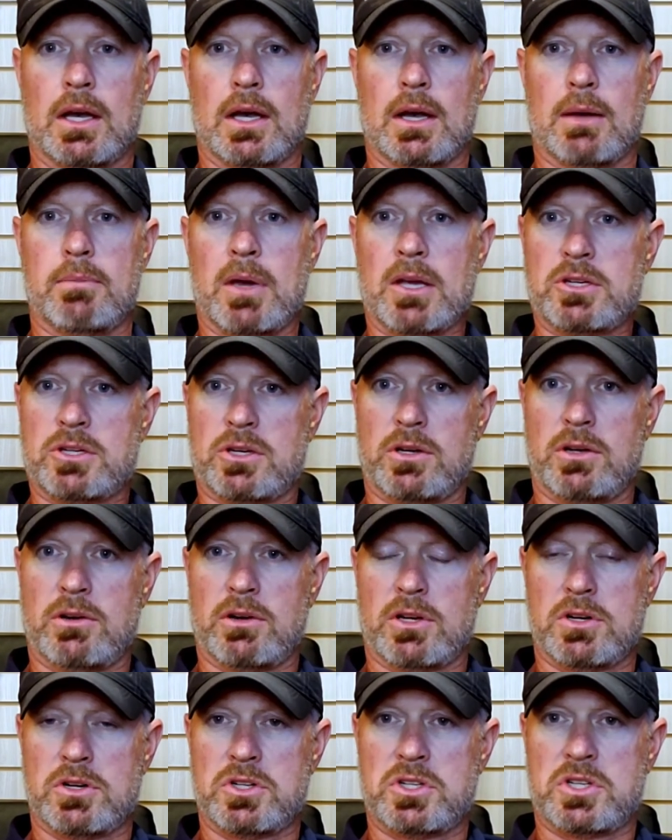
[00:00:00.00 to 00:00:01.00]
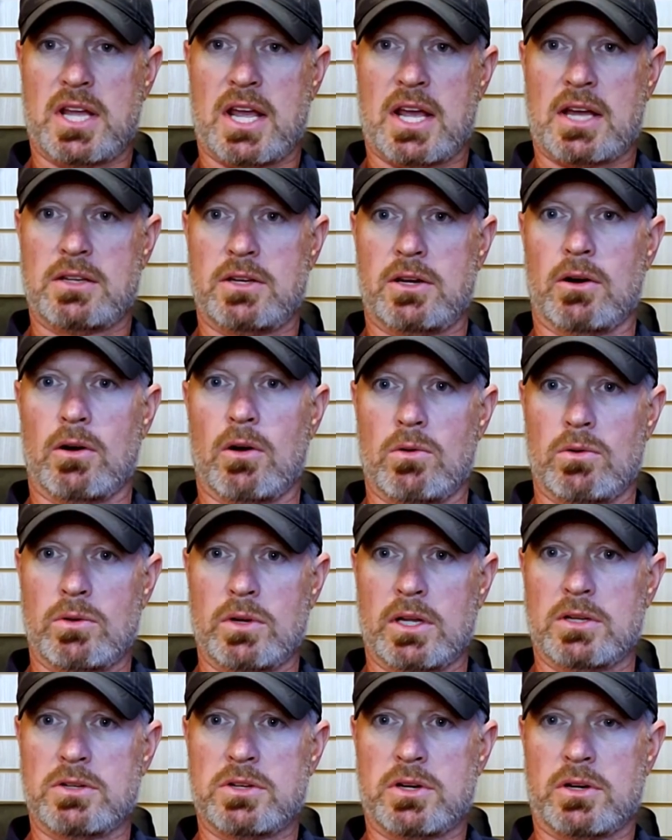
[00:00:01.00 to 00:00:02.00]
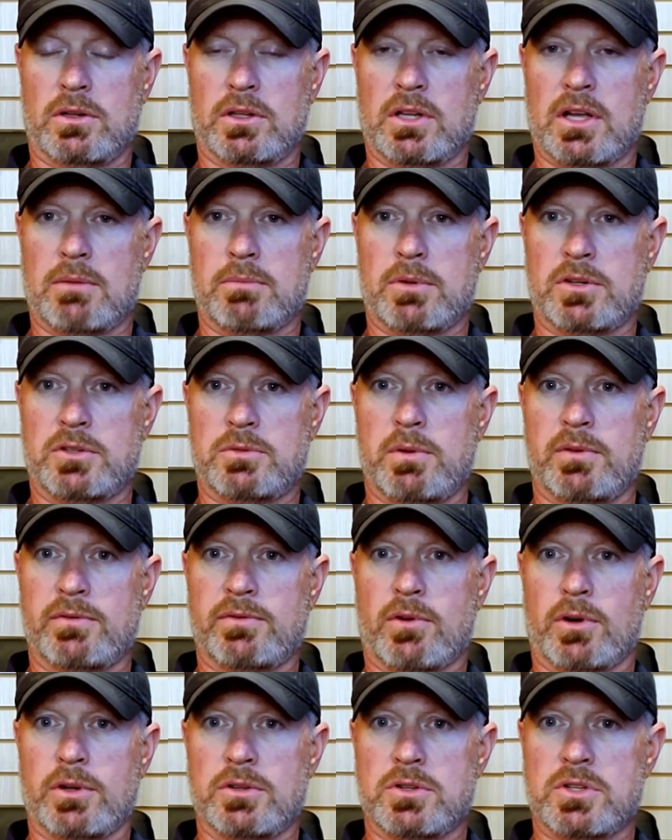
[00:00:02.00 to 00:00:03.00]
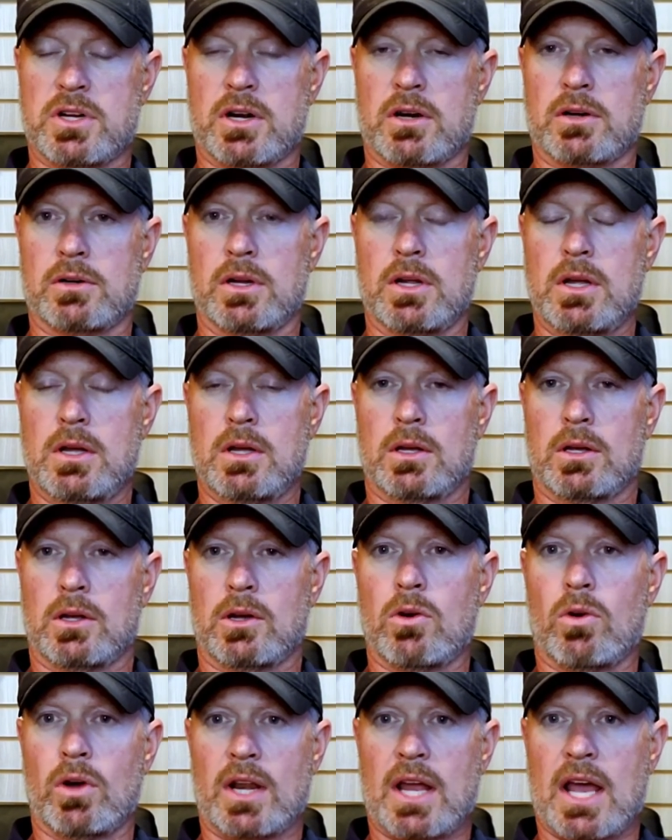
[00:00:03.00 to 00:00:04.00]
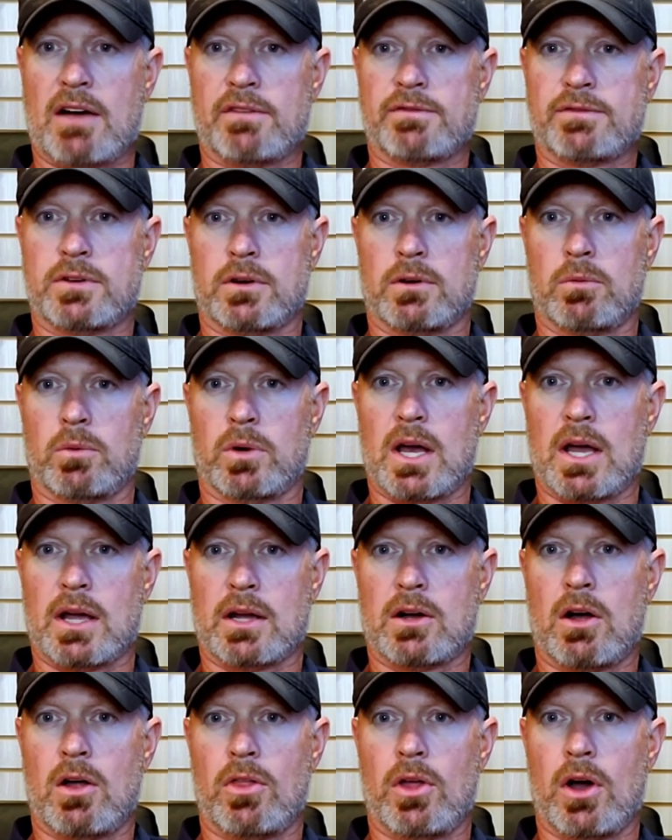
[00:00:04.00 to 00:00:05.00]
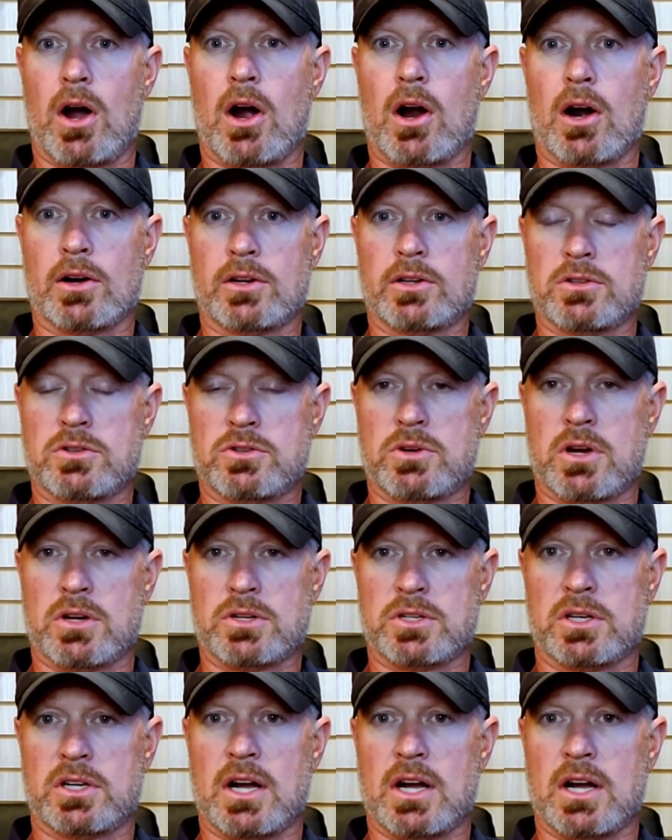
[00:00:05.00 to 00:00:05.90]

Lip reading: Make sure you understand your own internal numbers before you start going after what I call the hard construction